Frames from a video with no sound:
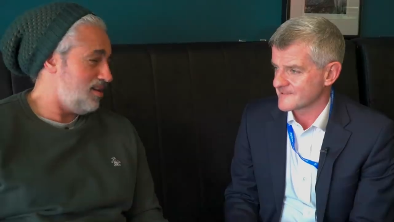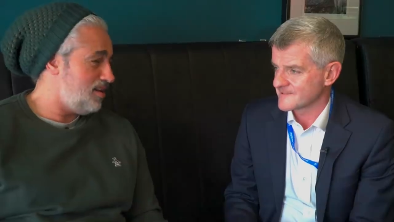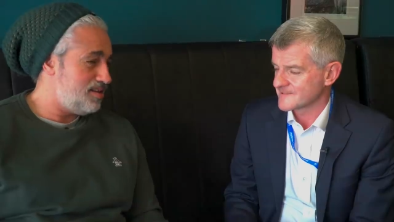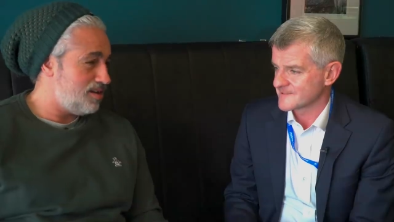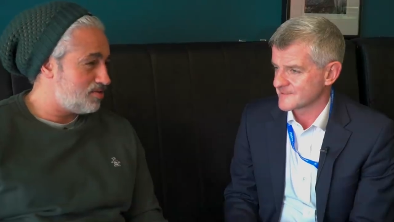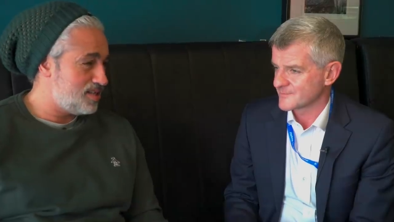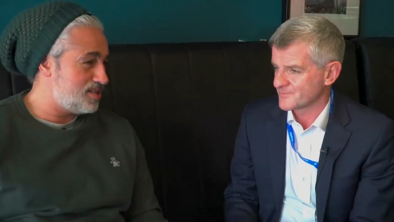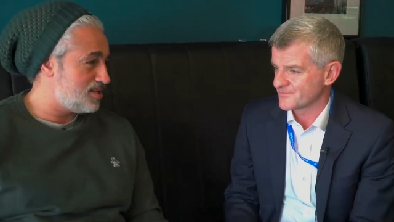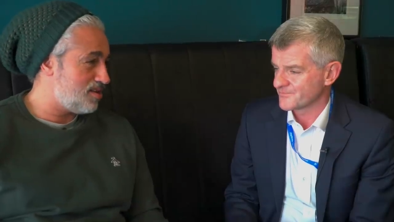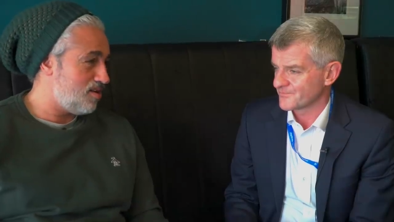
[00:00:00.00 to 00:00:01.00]
Speaker 1: you know,
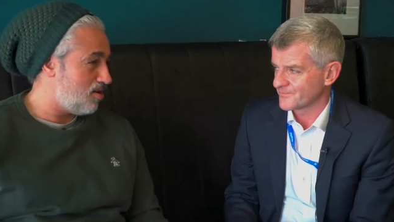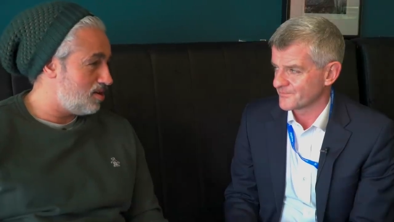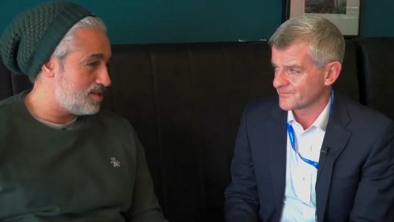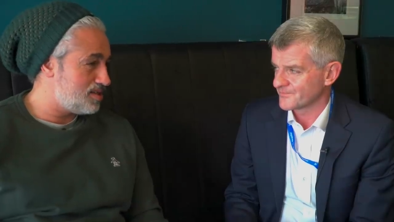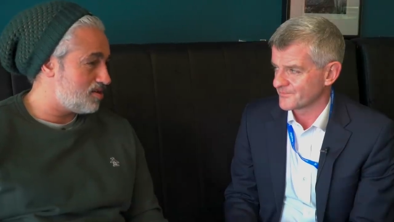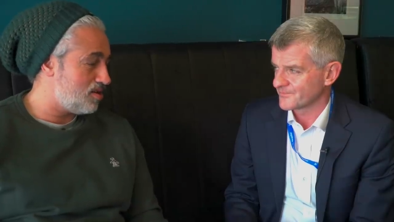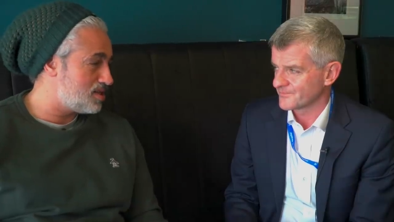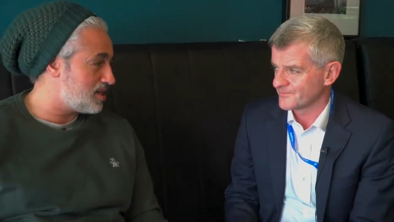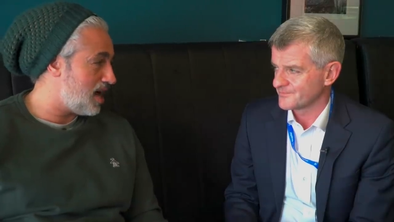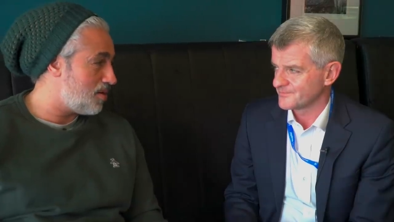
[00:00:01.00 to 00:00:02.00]
this is all this is all
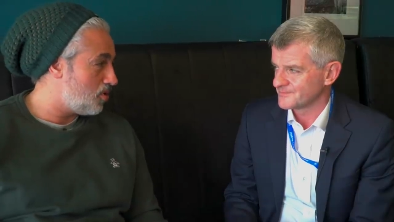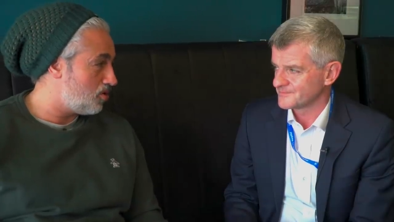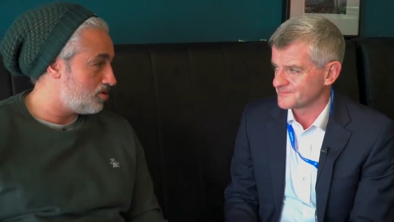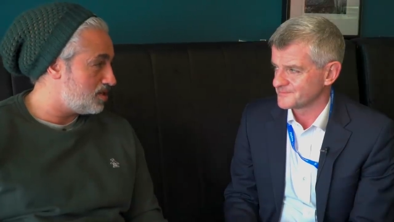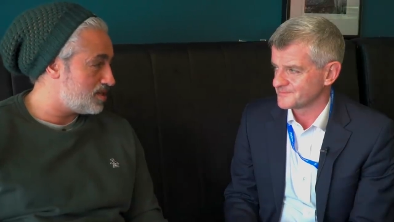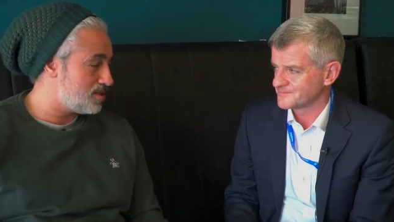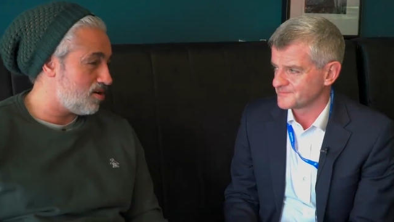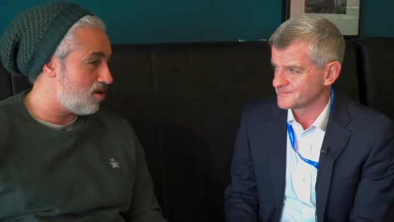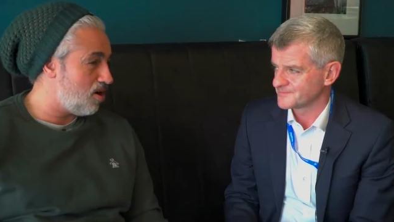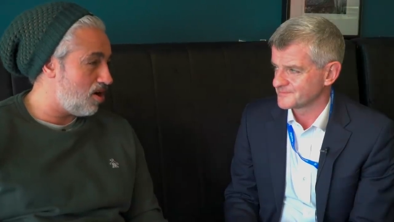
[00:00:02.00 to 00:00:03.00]
scaremongering, this is
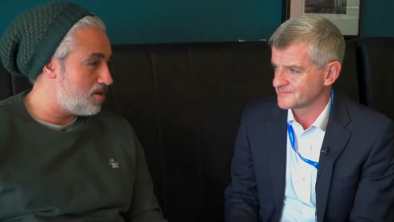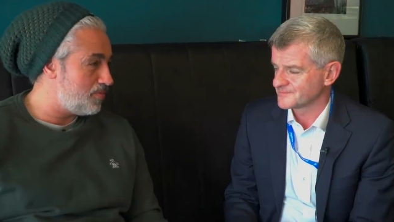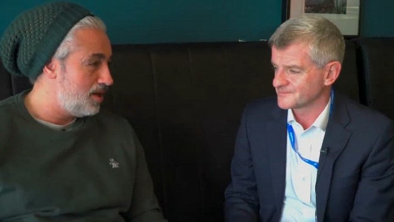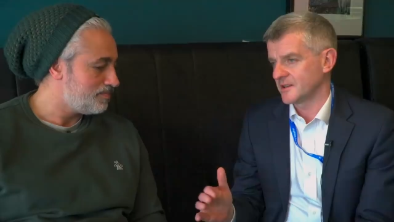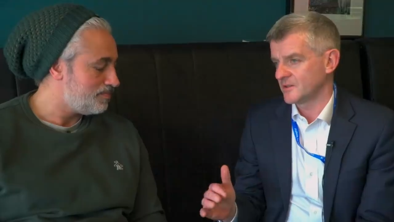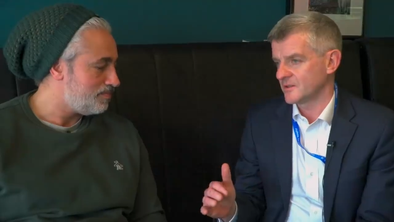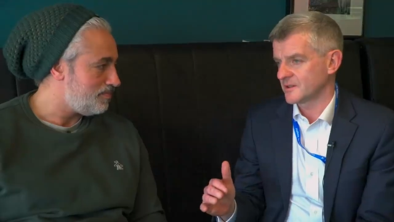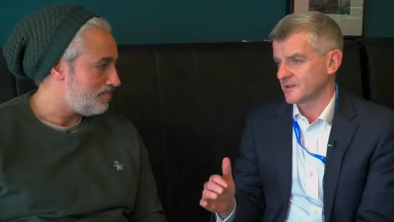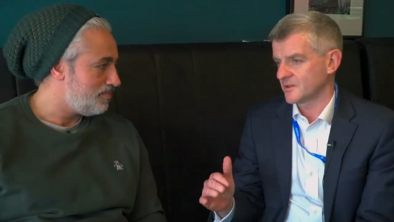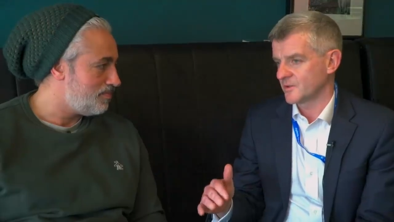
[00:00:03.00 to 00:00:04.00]
all hype.
Speaker 2: You know,
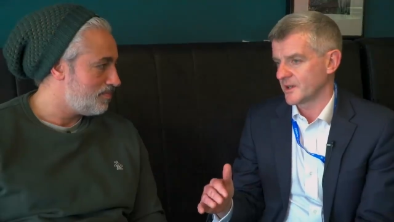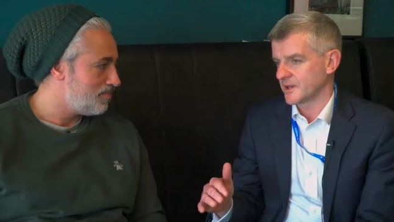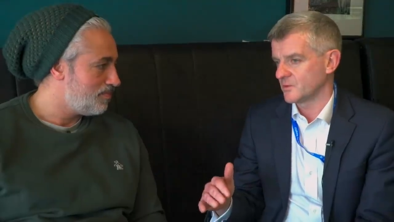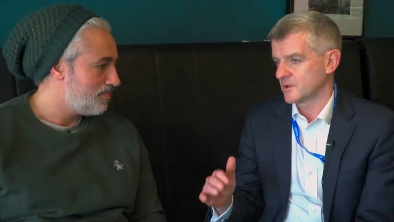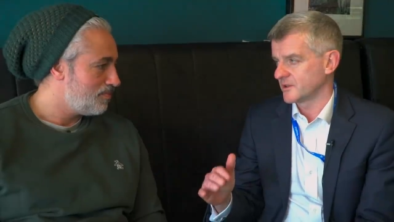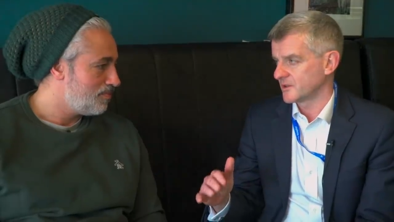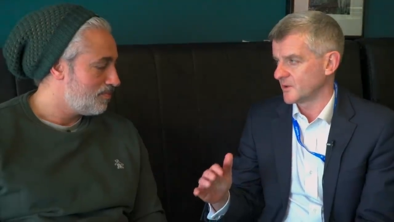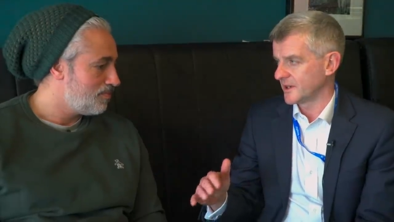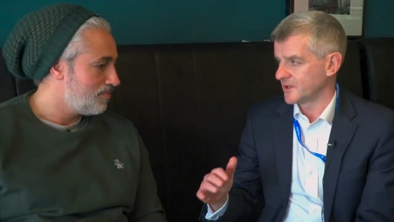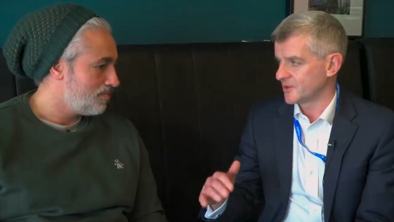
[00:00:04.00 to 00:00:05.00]
the, the 21 and the
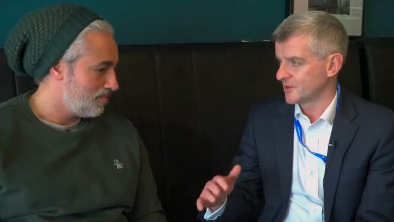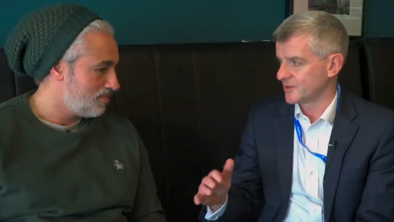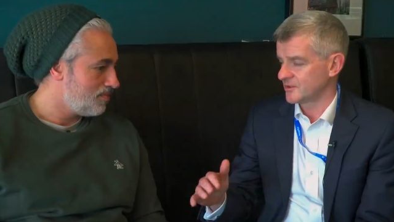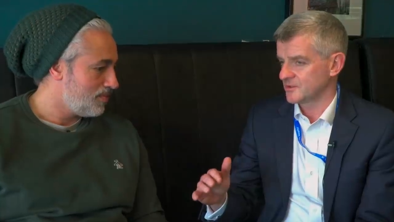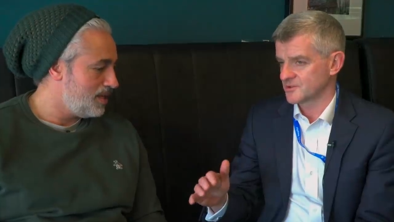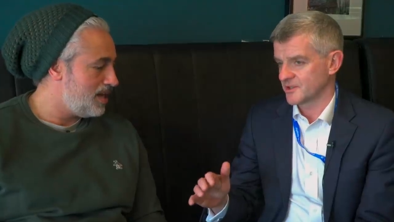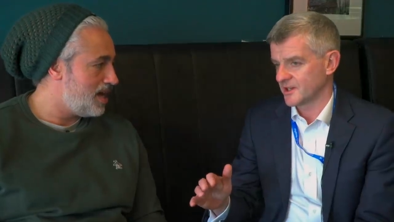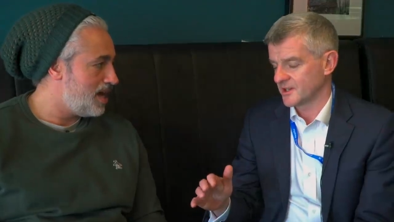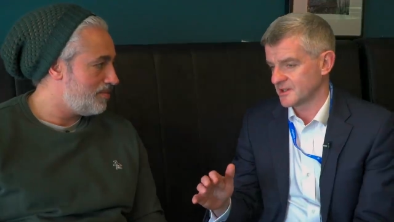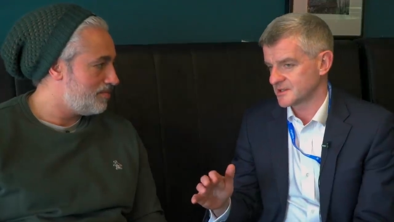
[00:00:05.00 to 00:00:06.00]
22 year olds, yeah.
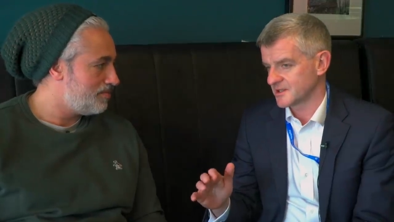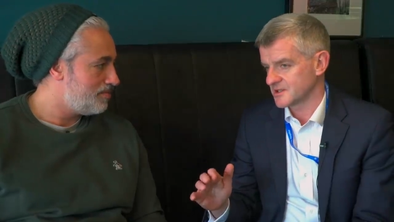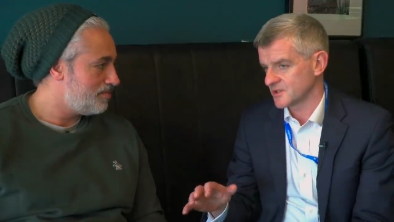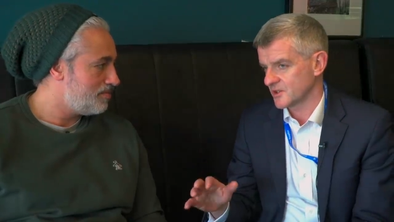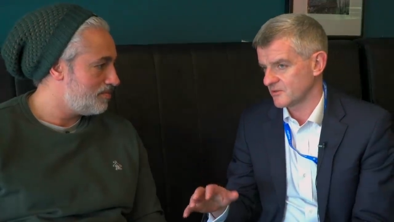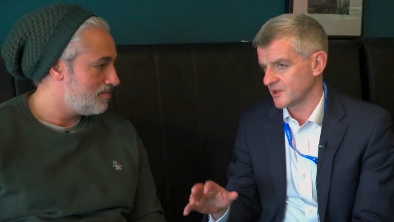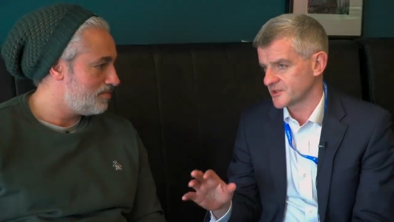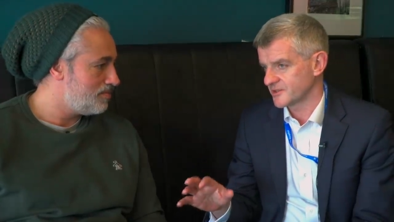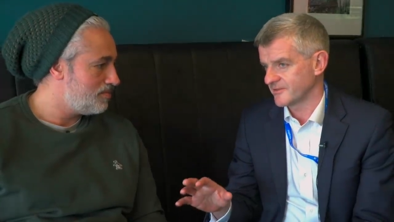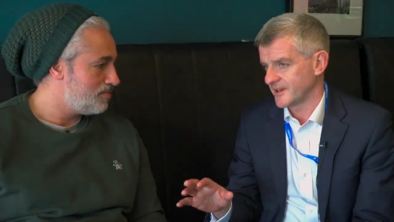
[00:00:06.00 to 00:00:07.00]
right? Is, is look
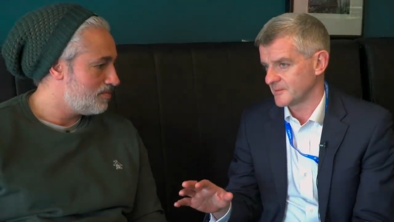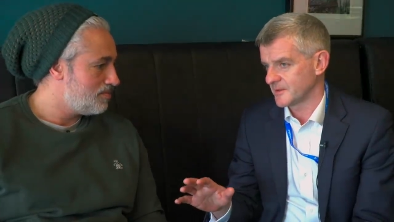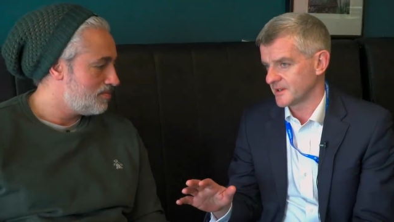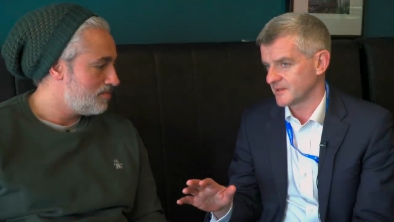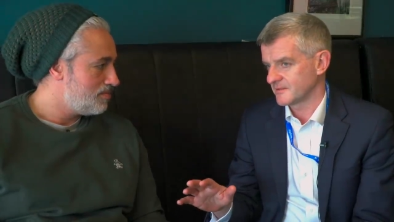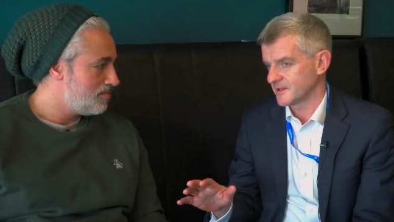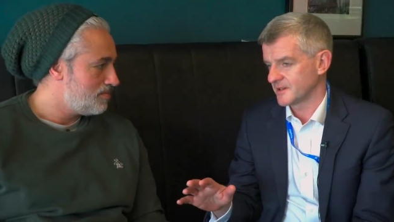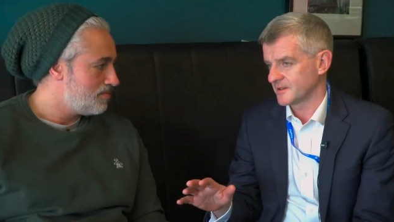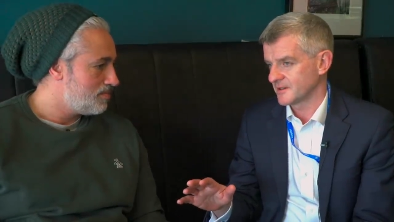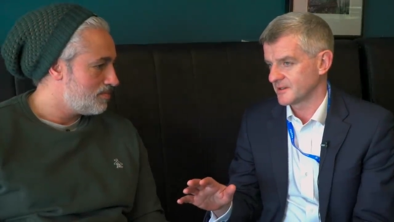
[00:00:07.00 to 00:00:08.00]
around your family,
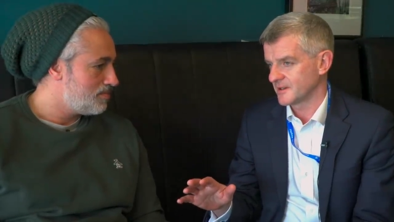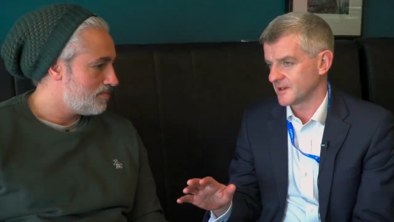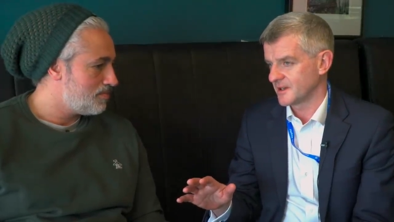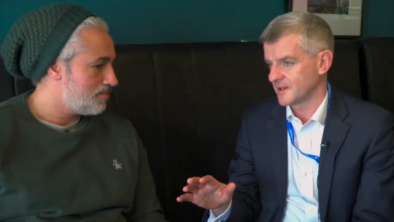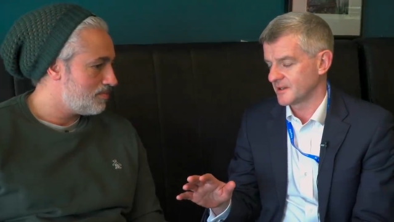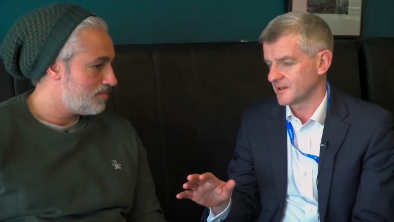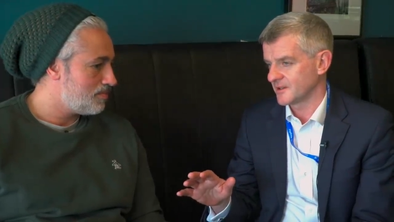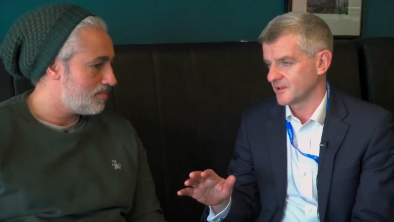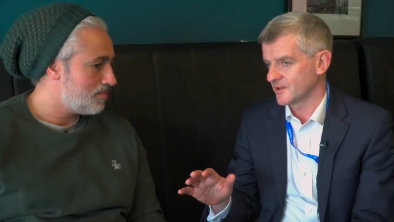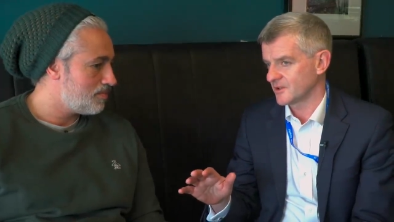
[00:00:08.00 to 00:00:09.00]
right? And
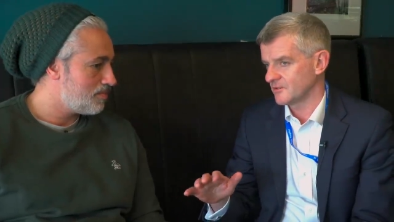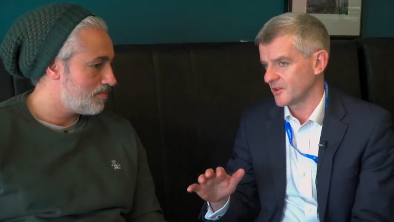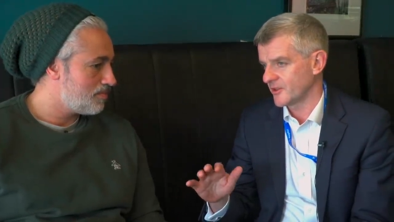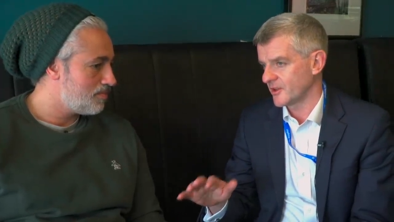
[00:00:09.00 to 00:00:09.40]
look around